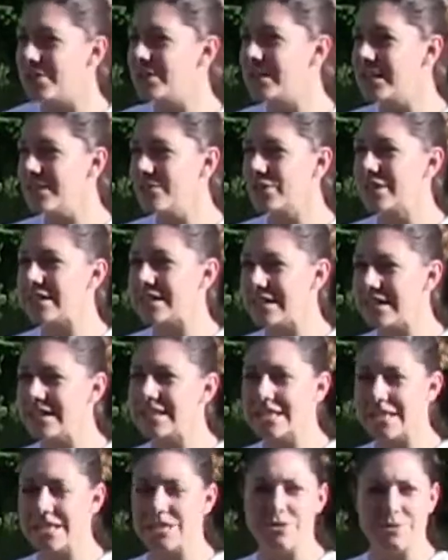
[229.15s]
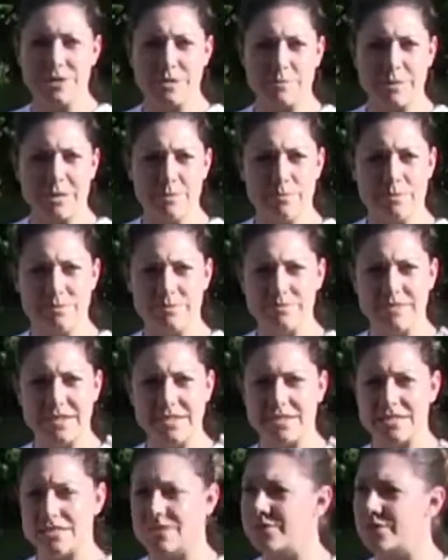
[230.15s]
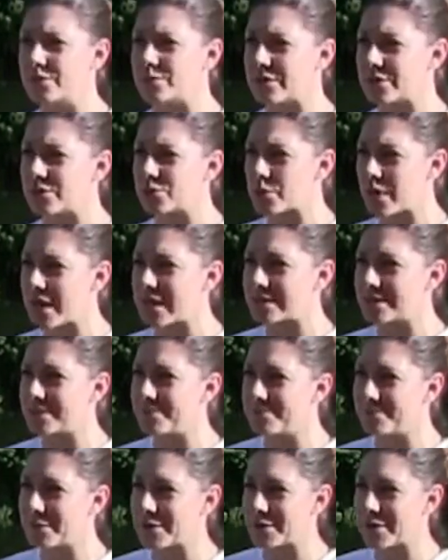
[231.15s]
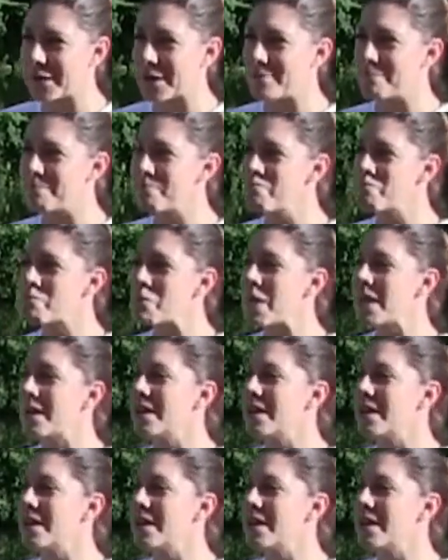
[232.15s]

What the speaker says: You say you've got a disc injury, people's faces fill with dread, okay?